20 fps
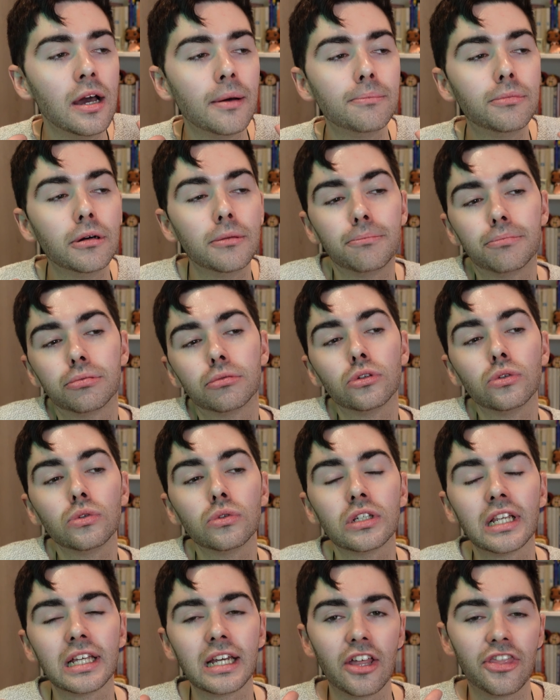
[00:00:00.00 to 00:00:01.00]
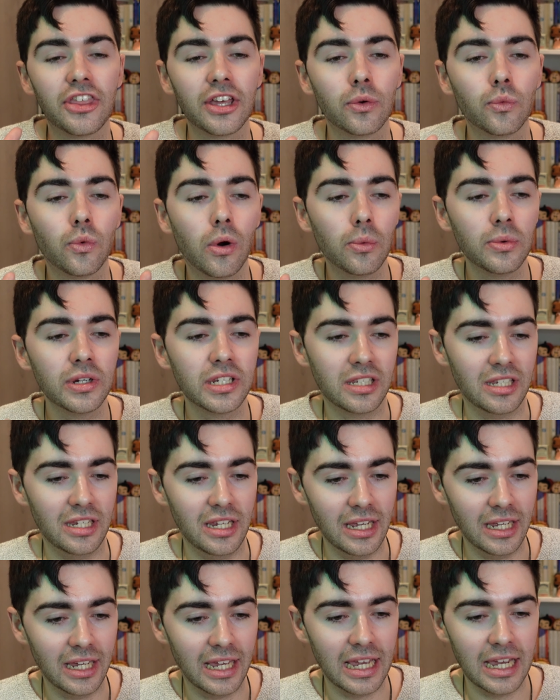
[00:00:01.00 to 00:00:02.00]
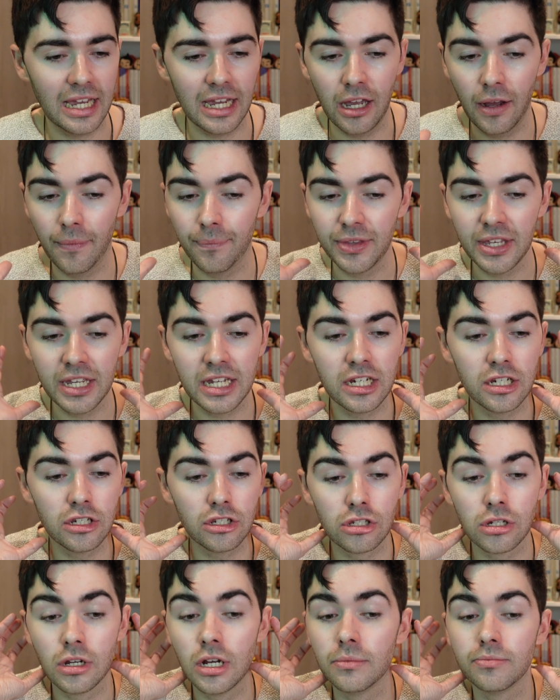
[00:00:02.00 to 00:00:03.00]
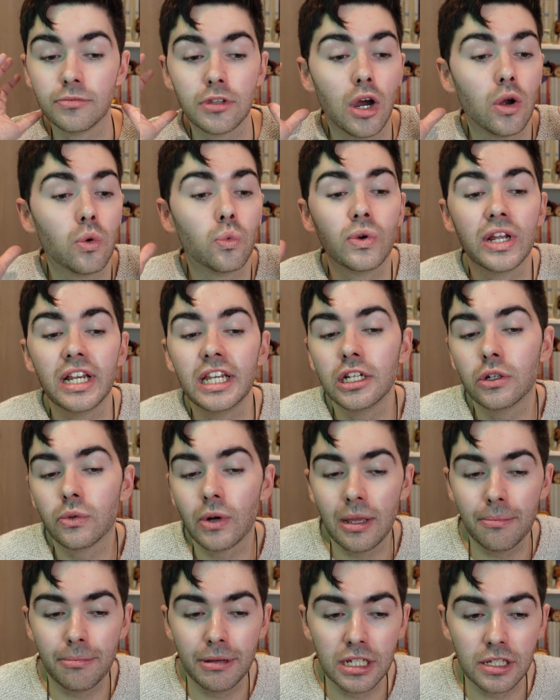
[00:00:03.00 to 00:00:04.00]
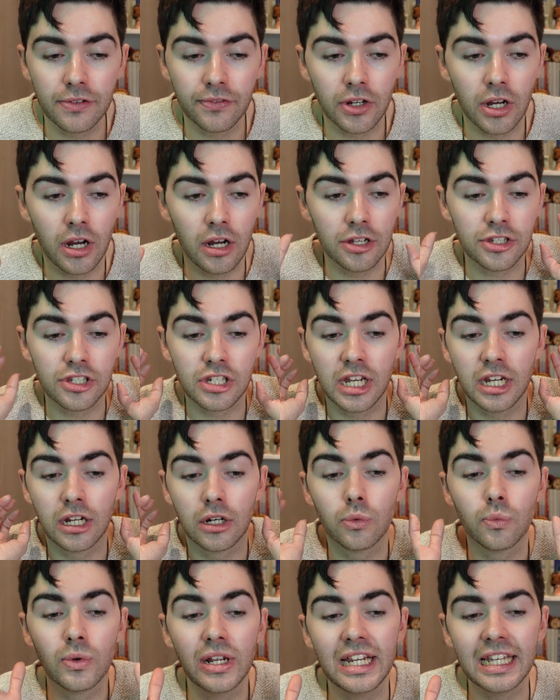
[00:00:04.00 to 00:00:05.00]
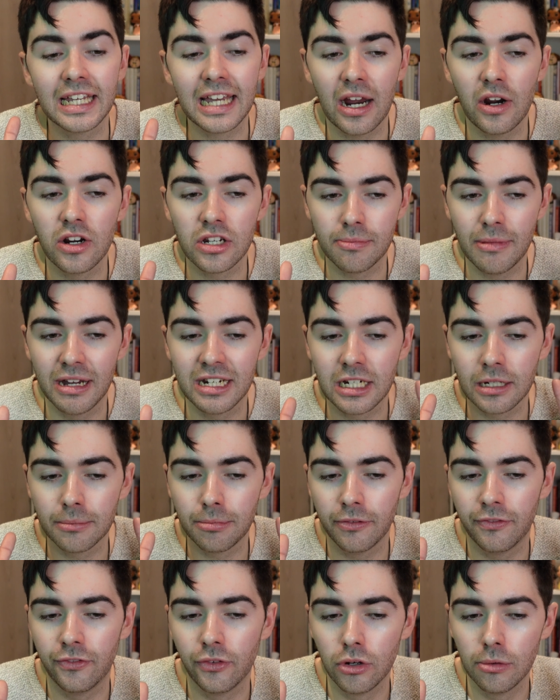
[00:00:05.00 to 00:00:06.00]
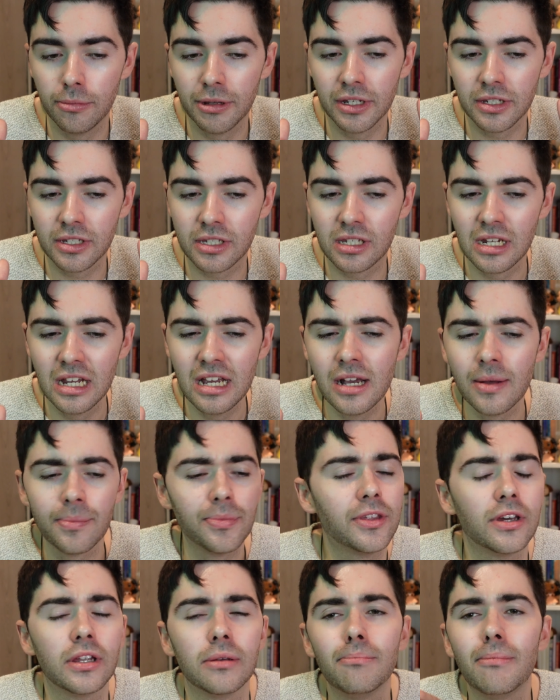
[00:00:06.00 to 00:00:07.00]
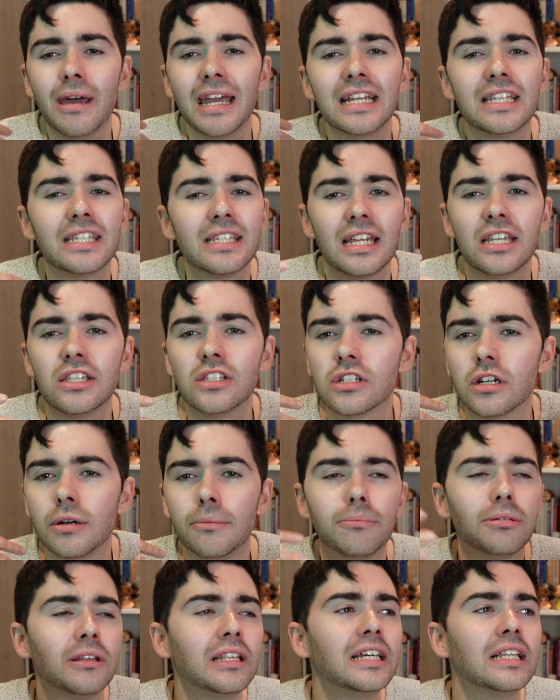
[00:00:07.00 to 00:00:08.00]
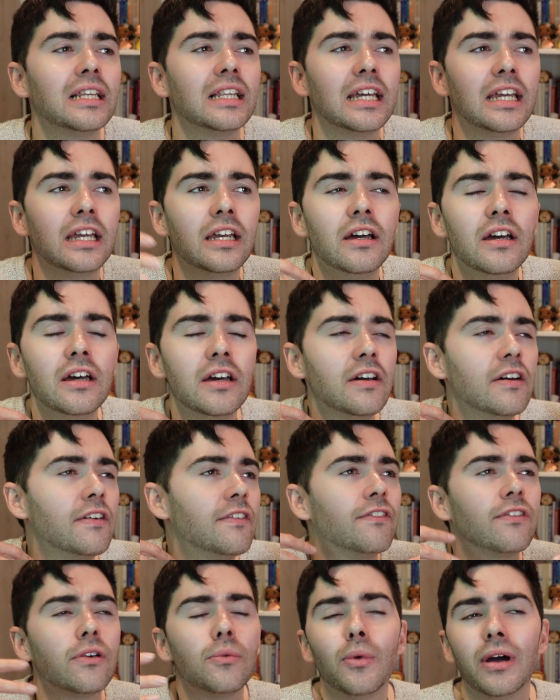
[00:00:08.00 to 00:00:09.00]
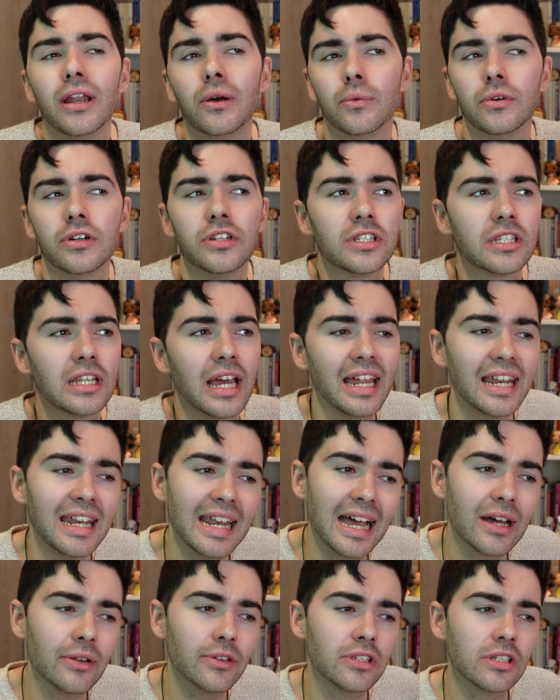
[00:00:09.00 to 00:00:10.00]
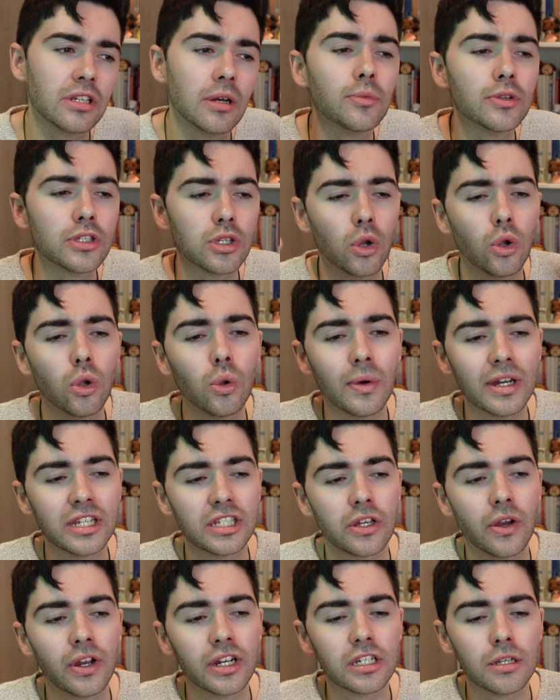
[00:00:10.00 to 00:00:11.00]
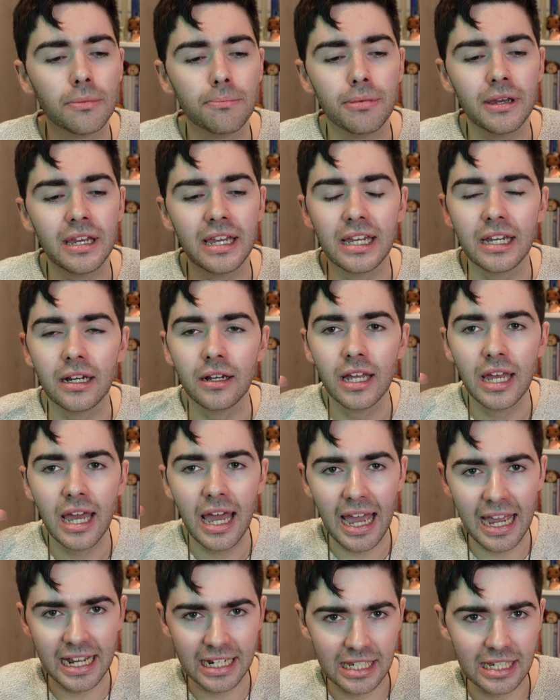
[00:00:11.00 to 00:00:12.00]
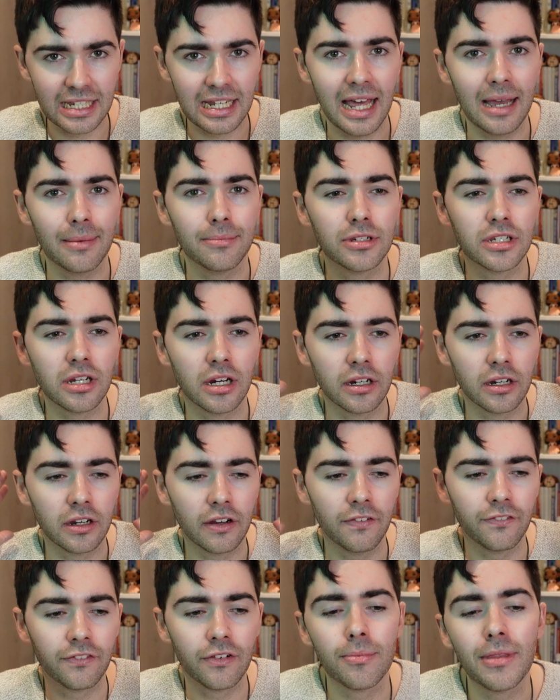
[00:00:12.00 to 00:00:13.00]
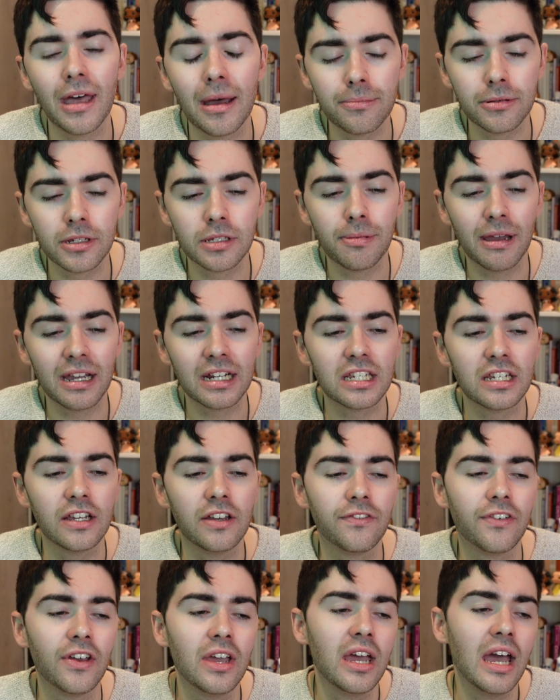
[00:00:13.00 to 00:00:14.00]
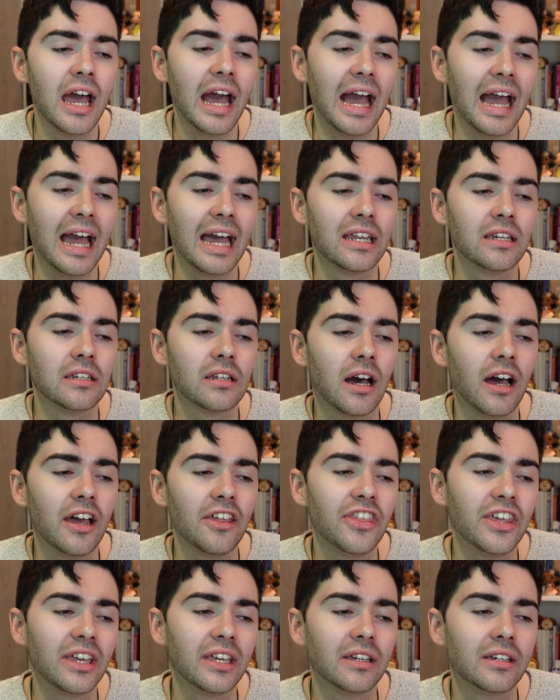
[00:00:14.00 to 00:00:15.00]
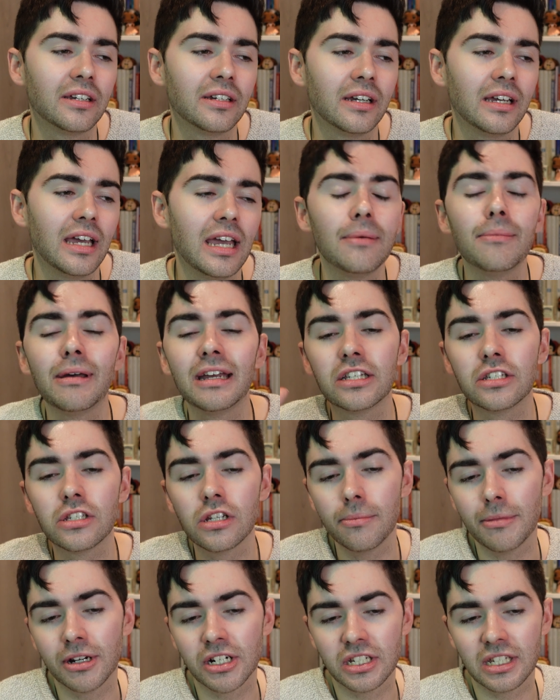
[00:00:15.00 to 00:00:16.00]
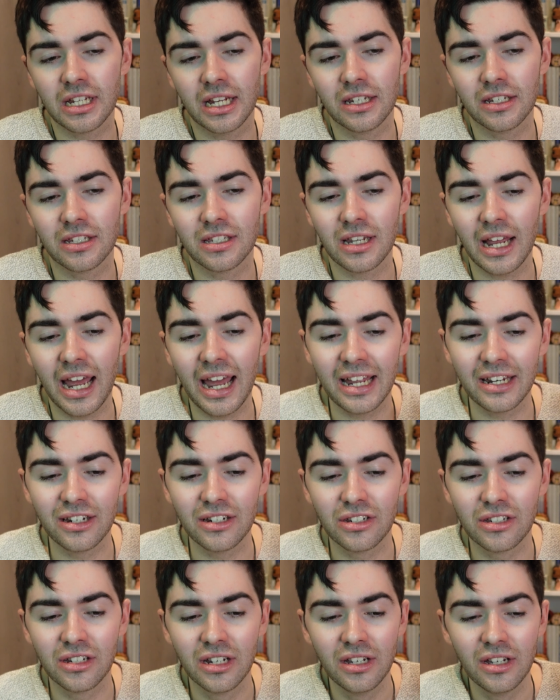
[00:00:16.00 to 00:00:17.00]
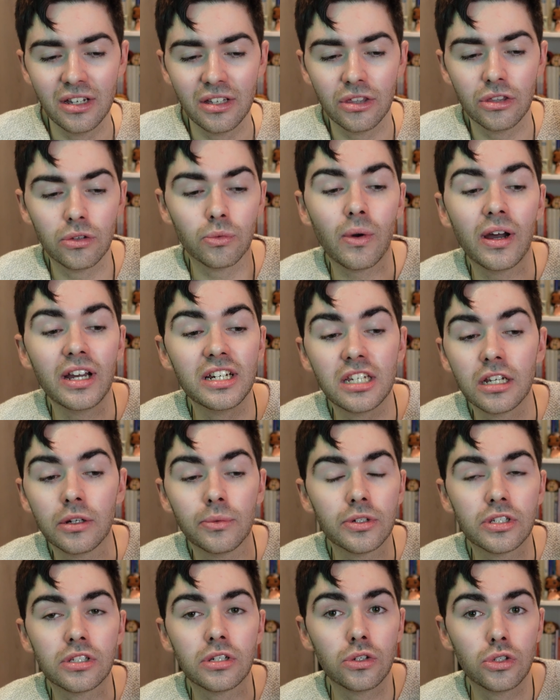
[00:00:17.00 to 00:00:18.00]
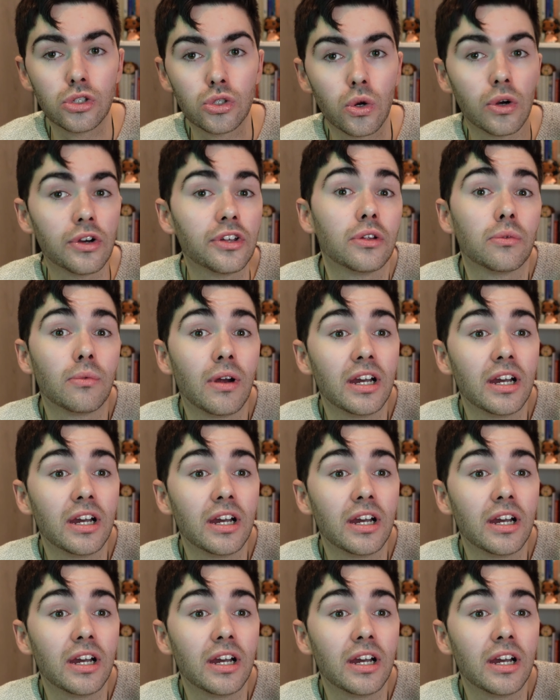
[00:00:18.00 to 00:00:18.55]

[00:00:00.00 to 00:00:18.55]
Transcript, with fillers: But broadly, I think what we're seeing here is a really great piece of casting and a really charismatic performance that made sense completely from when it was announced and was always going to be a slam dunk from that perspective, and I think it made so much sense, and the writing was so strong, and the